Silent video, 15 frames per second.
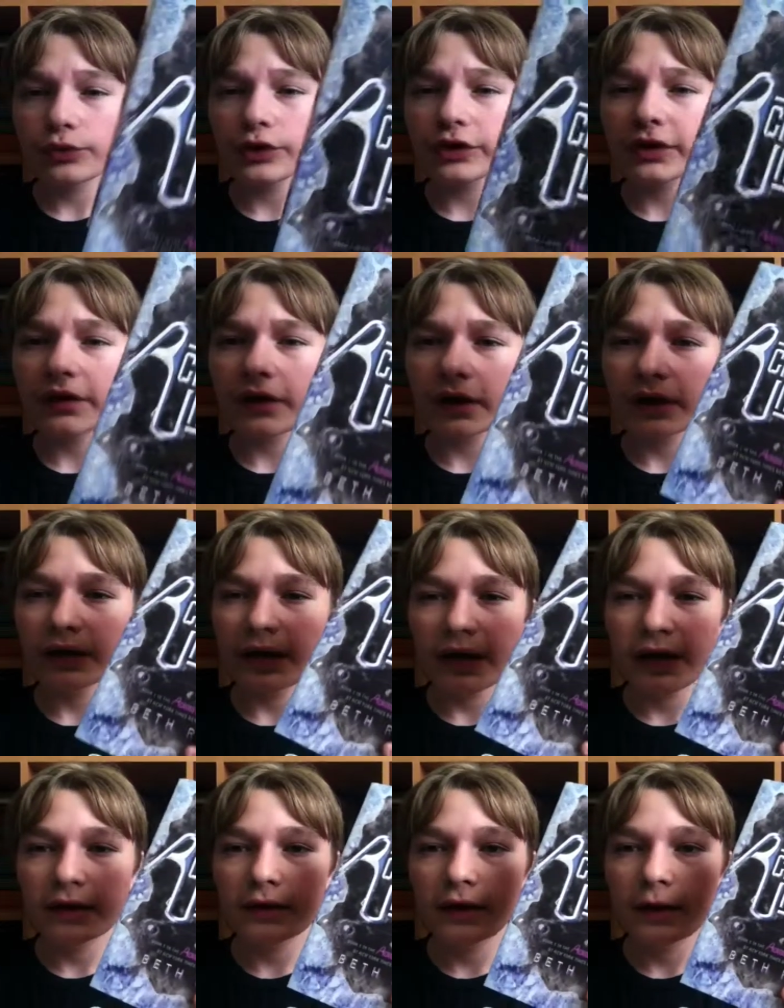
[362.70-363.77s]
really good
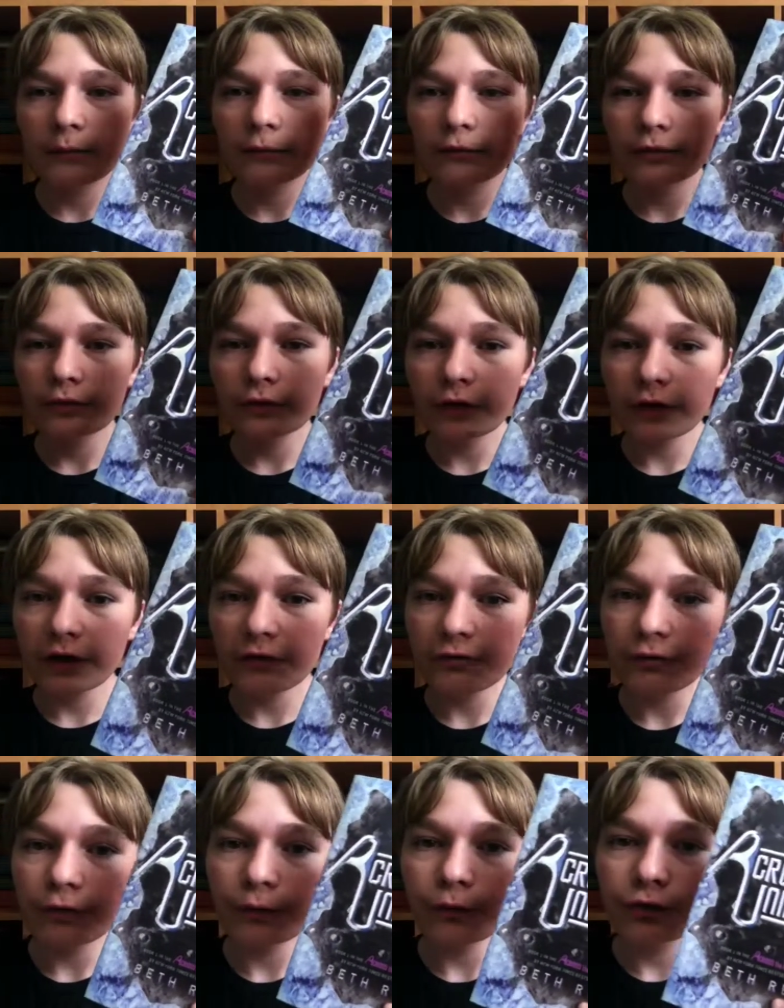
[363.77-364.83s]
and I'm looking
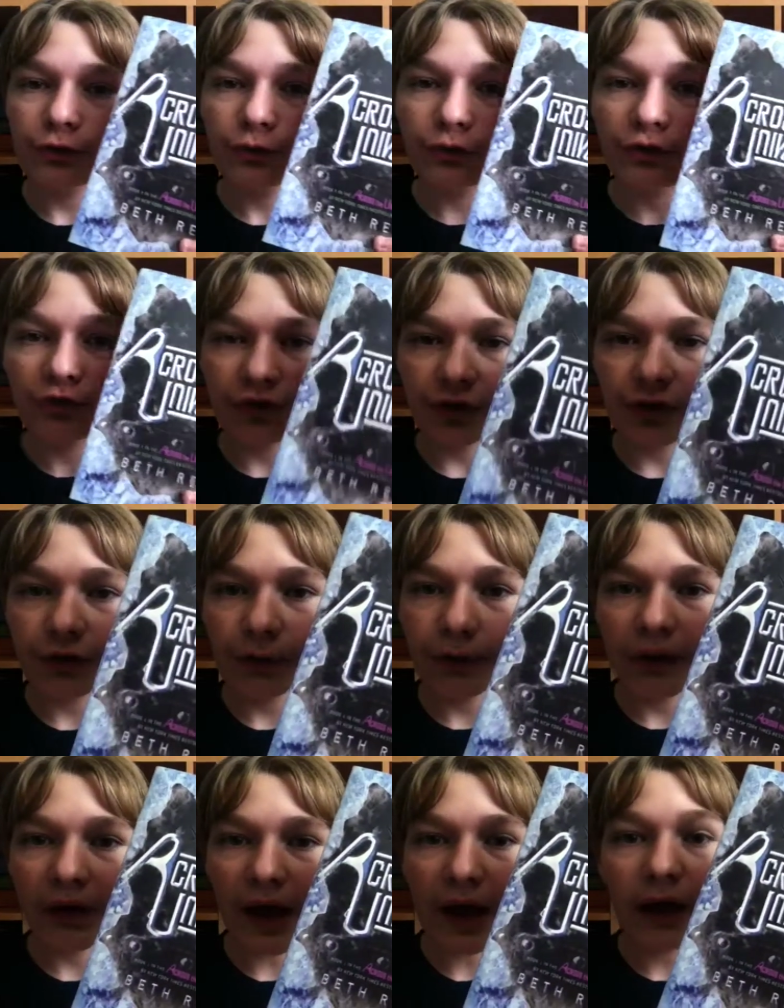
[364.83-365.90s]
forward to
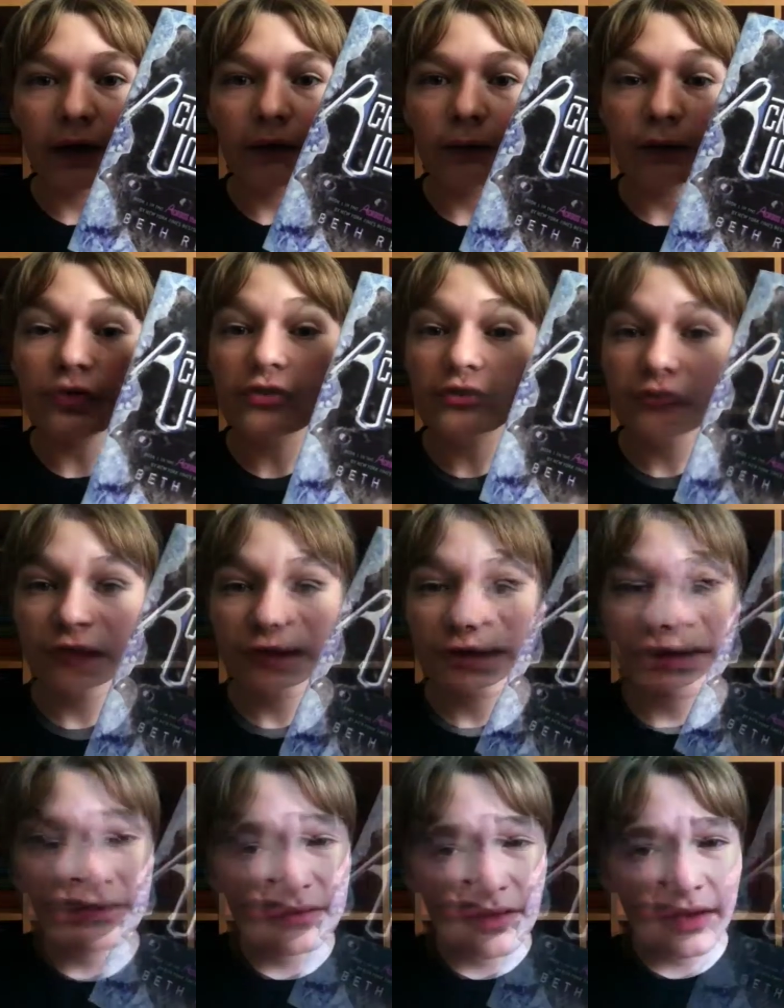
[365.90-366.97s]
continuing on with the
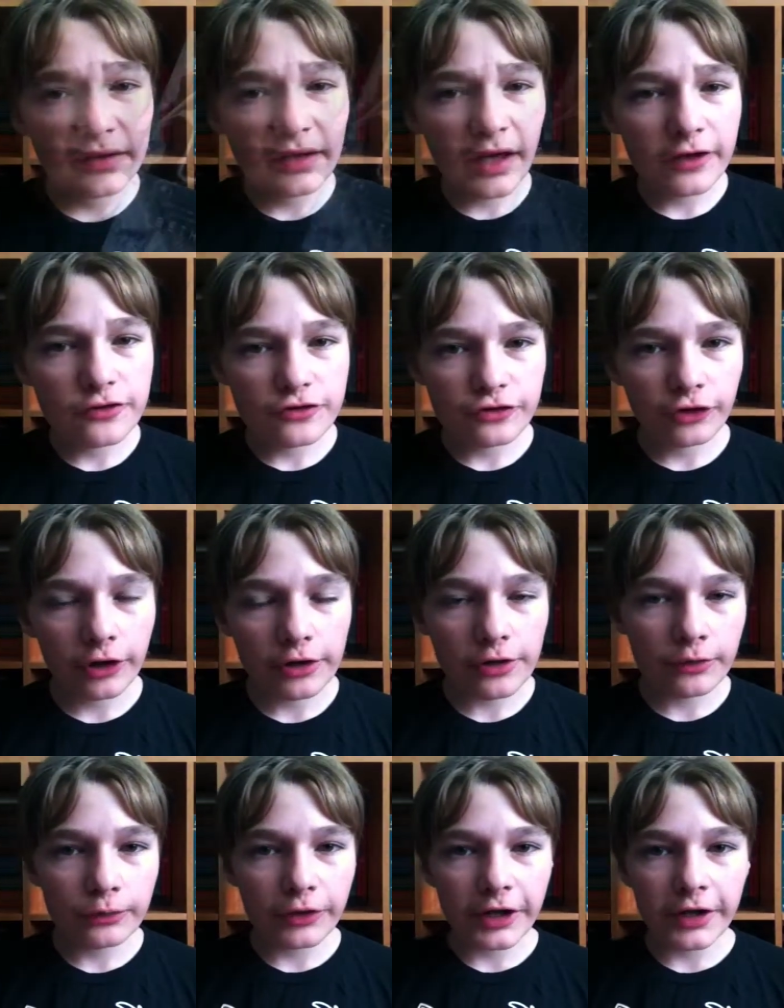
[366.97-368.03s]
series. And then I
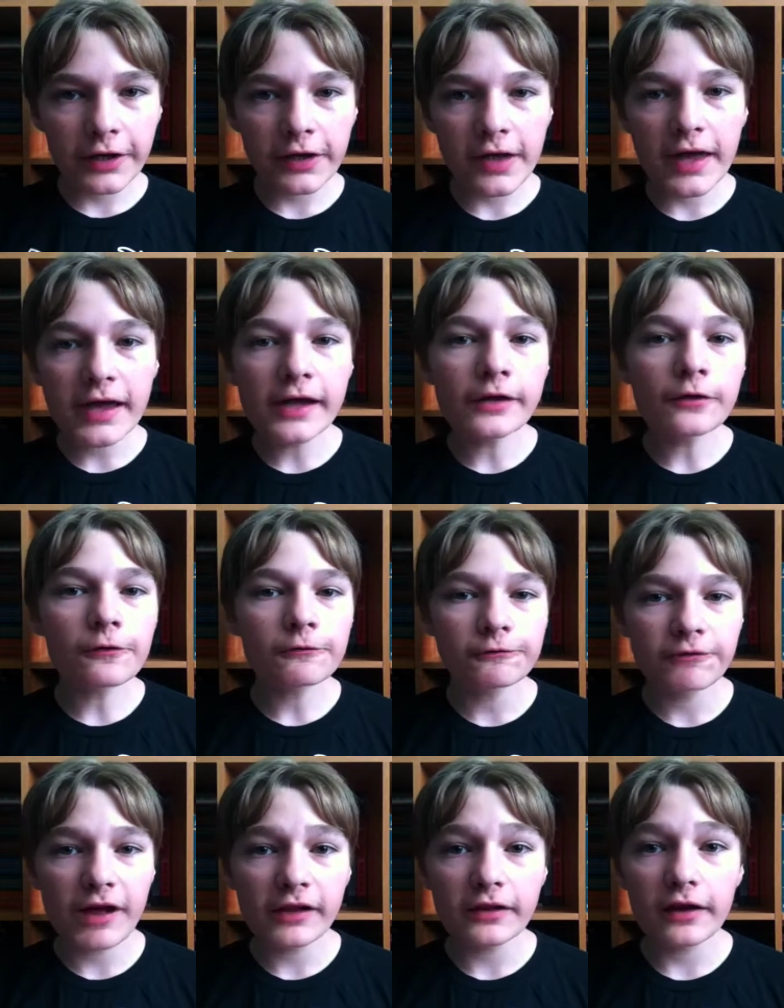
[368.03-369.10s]
started reading a
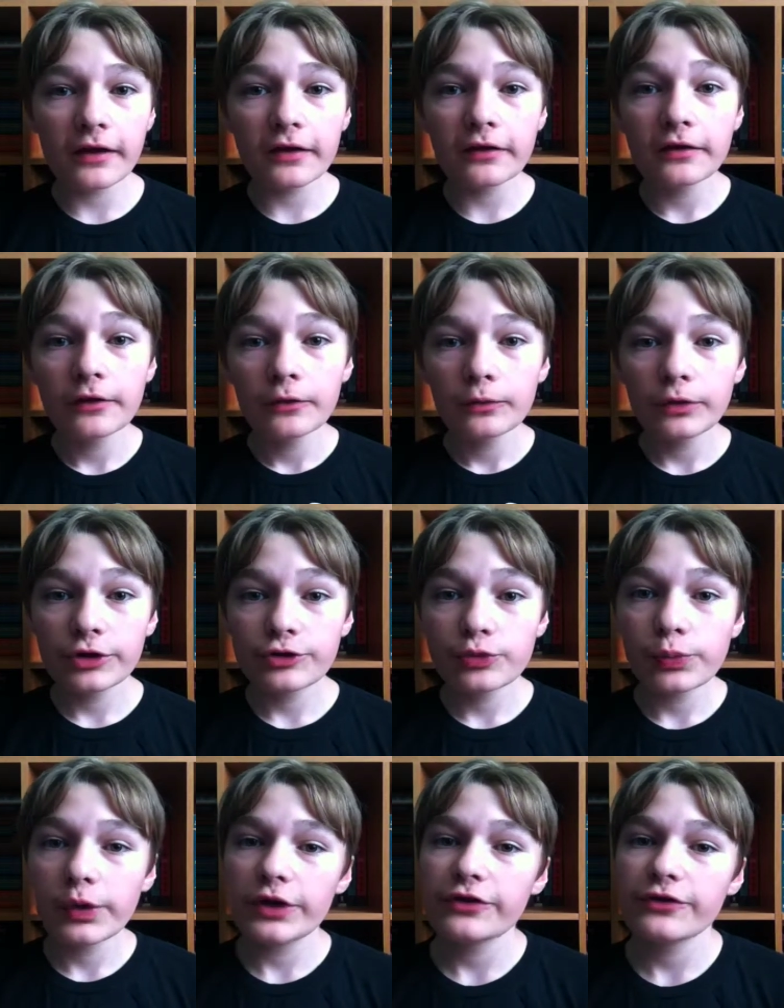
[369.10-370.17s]
novella
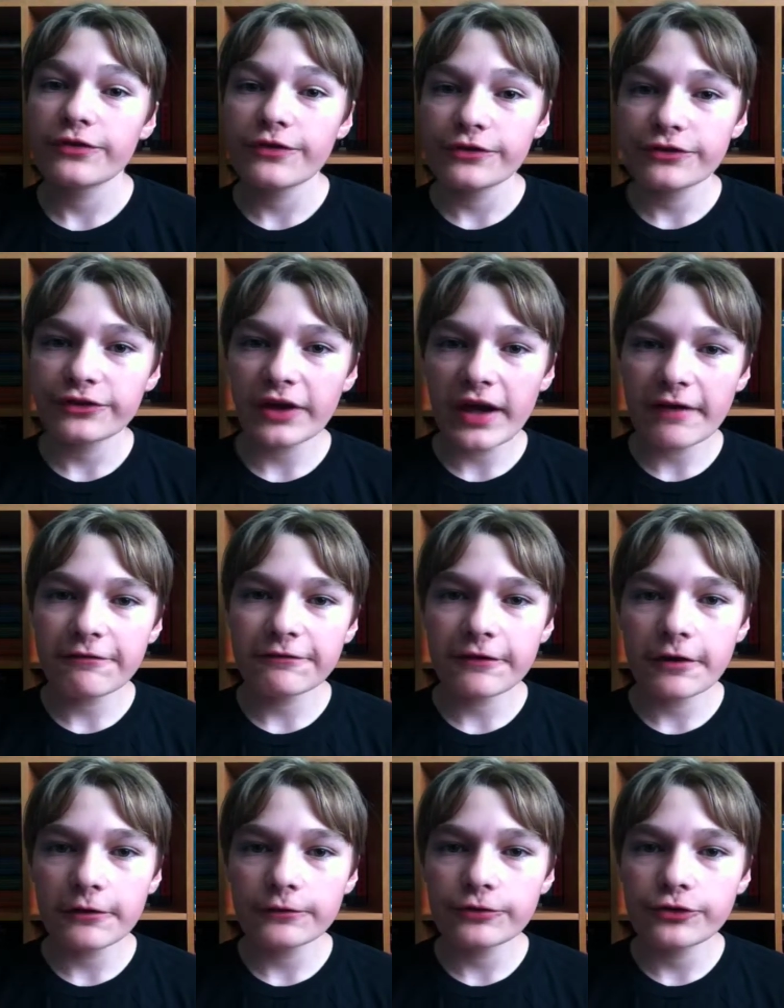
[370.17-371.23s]
which was The Staff
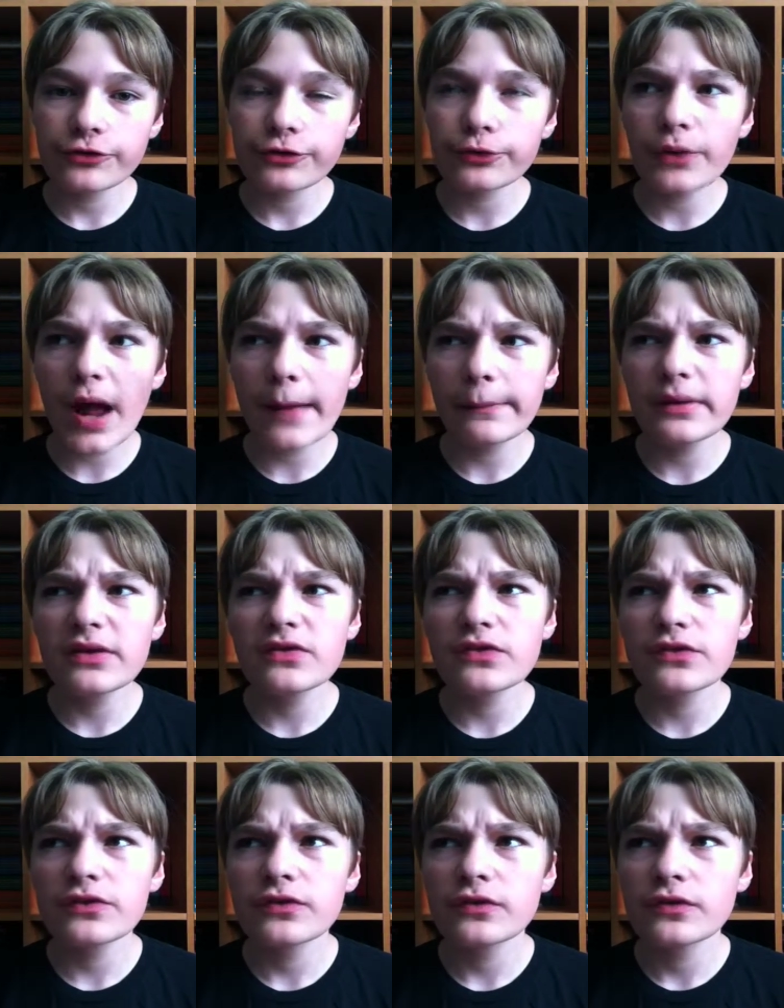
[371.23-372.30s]
of
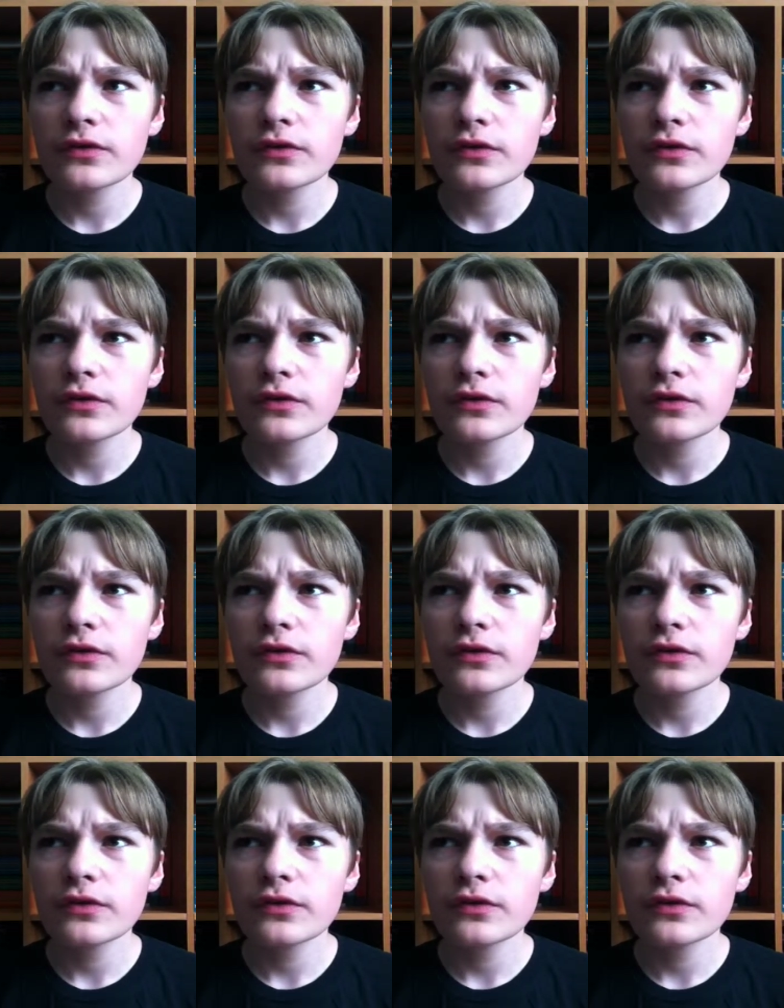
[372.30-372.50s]
Serapis.